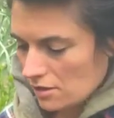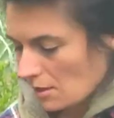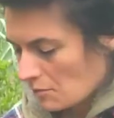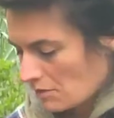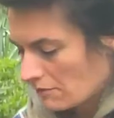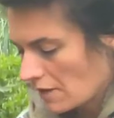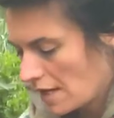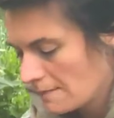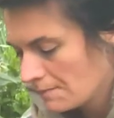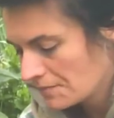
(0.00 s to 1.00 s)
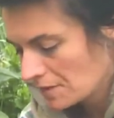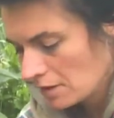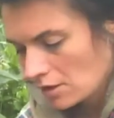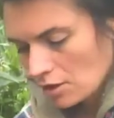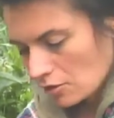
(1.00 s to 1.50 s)
something fun.
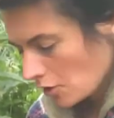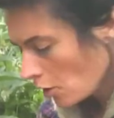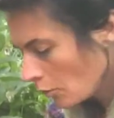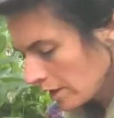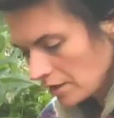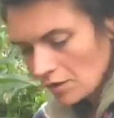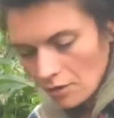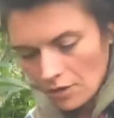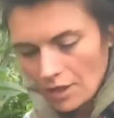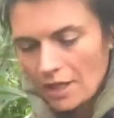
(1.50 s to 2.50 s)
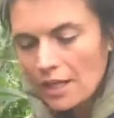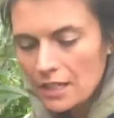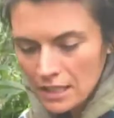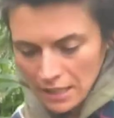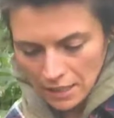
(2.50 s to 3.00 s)
So with your
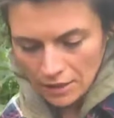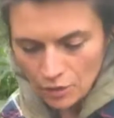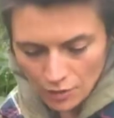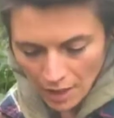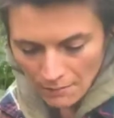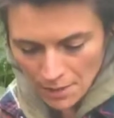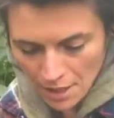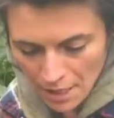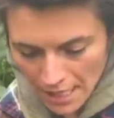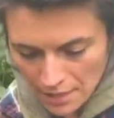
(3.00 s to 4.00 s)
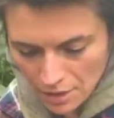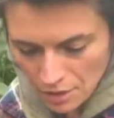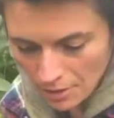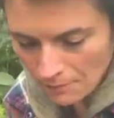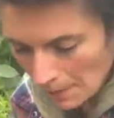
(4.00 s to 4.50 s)
cucumber and
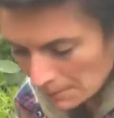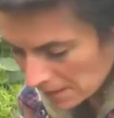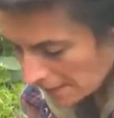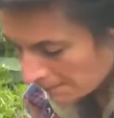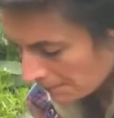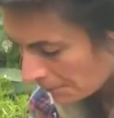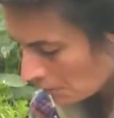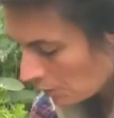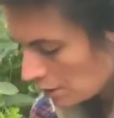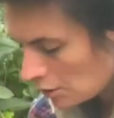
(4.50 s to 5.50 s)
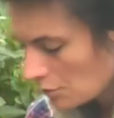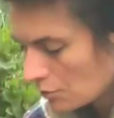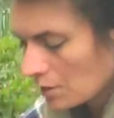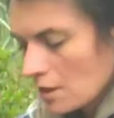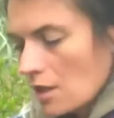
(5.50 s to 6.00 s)
your pumpkin, when you